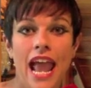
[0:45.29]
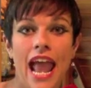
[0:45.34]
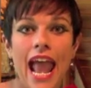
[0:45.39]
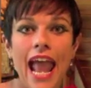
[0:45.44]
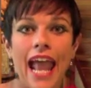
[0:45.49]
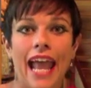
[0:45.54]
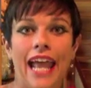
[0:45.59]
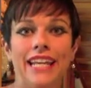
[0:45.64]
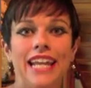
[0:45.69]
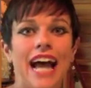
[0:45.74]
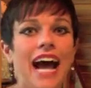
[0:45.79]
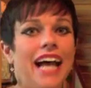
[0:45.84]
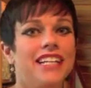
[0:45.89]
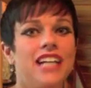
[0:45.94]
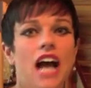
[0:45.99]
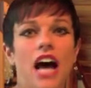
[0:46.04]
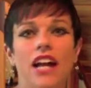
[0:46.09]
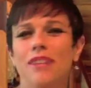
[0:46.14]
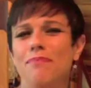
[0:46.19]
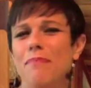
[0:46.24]
And I'd
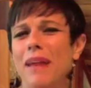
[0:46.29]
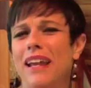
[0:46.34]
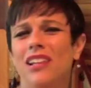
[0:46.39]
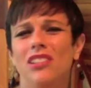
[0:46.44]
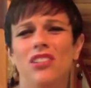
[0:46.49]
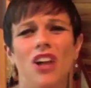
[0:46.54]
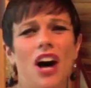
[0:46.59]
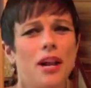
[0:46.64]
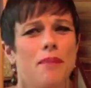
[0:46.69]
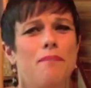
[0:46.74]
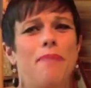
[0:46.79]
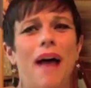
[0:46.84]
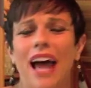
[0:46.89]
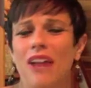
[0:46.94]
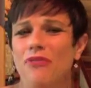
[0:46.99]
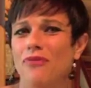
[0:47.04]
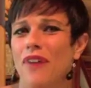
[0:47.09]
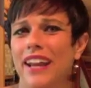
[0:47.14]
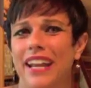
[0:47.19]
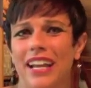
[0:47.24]
gotten and made a lot of
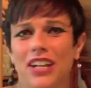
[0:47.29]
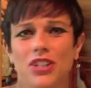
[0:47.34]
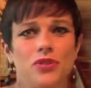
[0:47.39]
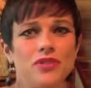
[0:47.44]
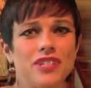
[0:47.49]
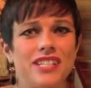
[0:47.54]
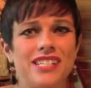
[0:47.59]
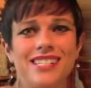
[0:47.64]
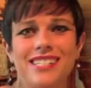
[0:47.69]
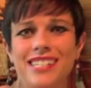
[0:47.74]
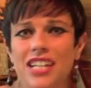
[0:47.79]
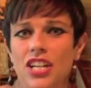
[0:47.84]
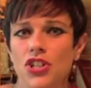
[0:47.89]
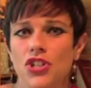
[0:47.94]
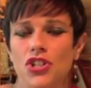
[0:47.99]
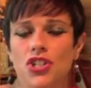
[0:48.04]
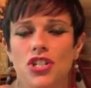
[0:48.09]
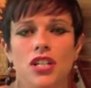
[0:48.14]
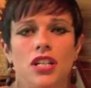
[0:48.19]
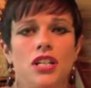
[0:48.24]
bad financial
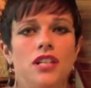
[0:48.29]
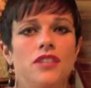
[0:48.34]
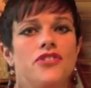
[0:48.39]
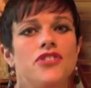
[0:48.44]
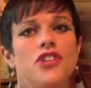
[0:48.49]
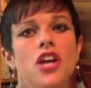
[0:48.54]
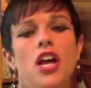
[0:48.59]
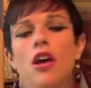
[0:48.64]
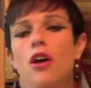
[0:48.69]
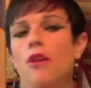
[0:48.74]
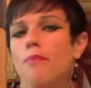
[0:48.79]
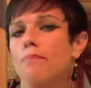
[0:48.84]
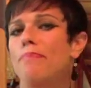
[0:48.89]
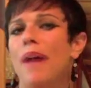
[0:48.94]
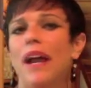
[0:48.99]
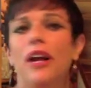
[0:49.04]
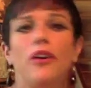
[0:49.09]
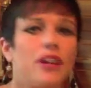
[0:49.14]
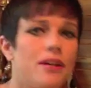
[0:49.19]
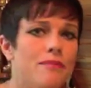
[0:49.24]
decisions,
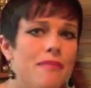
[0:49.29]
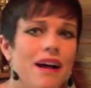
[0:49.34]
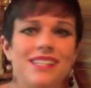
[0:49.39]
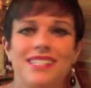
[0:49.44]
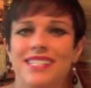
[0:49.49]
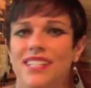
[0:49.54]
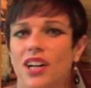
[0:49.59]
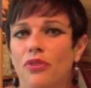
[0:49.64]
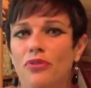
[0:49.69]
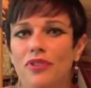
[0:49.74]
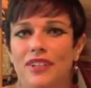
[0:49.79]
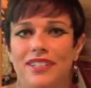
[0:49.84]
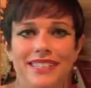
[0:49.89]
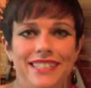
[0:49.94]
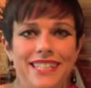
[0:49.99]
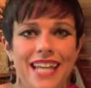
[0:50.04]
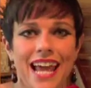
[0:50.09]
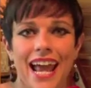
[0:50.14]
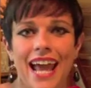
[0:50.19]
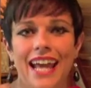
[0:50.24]
buried myself in
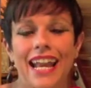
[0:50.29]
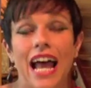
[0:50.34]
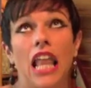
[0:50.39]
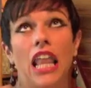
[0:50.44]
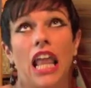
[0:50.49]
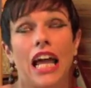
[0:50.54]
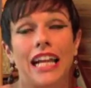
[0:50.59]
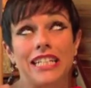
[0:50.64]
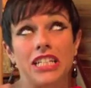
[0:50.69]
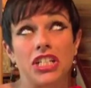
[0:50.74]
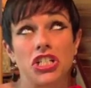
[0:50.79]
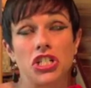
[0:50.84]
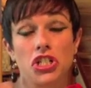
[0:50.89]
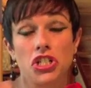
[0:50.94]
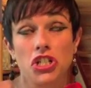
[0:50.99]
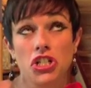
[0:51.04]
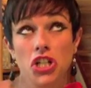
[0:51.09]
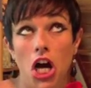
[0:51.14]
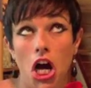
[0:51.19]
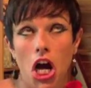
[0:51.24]
debt. I like to
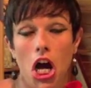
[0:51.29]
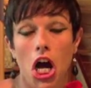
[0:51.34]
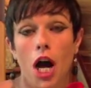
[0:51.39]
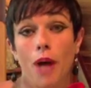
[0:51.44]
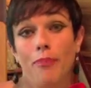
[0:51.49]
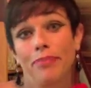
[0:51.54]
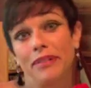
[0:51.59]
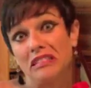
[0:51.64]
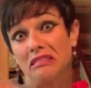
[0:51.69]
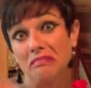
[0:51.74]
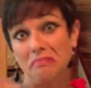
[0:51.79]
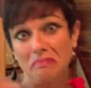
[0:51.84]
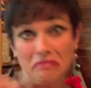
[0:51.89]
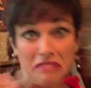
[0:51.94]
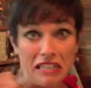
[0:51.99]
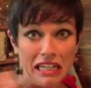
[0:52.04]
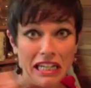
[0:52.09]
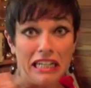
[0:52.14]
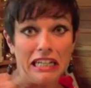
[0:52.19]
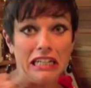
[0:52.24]
shop.
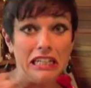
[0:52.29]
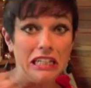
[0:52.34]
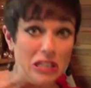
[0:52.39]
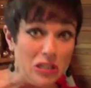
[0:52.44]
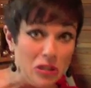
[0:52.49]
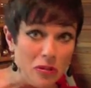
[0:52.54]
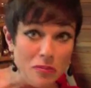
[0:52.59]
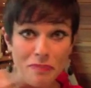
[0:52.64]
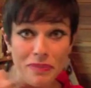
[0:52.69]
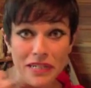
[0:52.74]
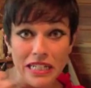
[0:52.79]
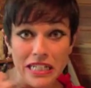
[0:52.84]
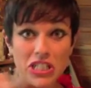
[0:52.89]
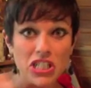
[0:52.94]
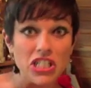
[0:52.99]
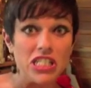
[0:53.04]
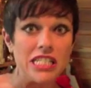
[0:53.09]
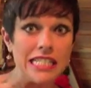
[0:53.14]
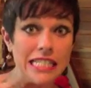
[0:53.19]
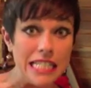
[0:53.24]
Can't help it,
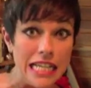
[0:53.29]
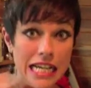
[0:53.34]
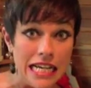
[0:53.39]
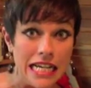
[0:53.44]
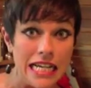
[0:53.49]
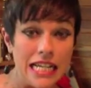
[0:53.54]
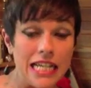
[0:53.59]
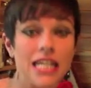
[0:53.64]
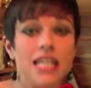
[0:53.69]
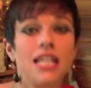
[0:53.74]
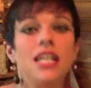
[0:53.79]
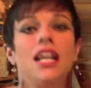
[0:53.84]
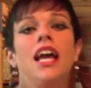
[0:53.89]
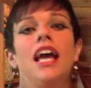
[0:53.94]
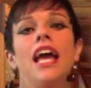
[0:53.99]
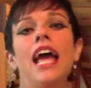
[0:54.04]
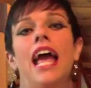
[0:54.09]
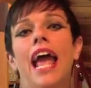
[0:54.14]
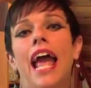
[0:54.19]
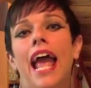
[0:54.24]
just saying.
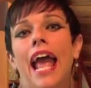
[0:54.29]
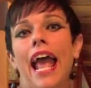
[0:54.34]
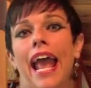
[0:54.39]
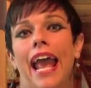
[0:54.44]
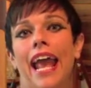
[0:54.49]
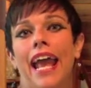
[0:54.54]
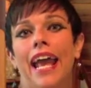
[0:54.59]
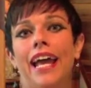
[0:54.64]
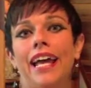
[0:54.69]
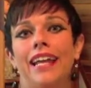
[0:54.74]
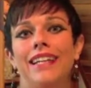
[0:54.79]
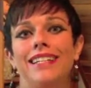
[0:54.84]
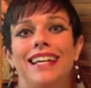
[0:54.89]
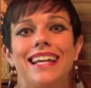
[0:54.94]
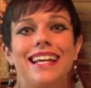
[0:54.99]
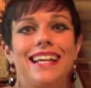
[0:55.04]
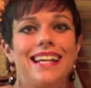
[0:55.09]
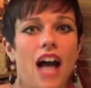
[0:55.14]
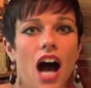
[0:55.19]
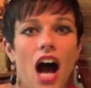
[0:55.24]

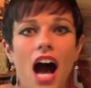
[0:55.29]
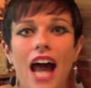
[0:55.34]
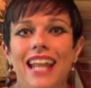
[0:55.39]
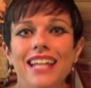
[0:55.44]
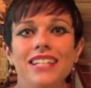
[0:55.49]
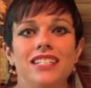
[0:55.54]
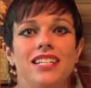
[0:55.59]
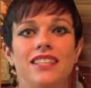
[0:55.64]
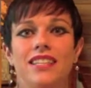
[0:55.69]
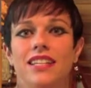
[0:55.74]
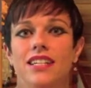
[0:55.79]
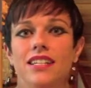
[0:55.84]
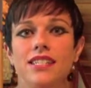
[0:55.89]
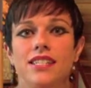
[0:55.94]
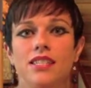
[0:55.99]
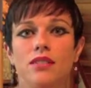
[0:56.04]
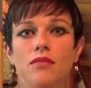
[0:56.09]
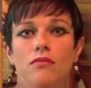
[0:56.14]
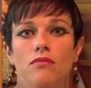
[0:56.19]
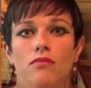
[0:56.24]
And got into
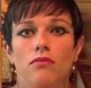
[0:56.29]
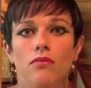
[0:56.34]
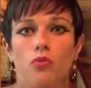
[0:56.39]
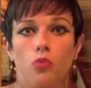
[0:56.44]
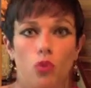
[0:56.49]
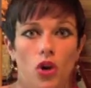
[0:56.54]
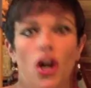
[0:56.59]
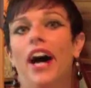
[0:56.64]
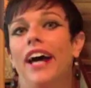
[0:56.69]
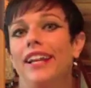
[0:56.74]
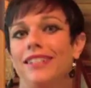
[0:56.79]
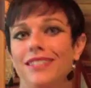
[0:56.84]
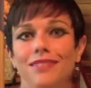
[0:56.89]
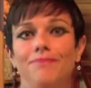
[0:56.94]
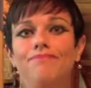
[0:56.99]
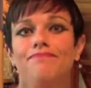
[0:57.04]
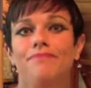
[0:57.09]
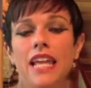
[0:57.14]
this rut.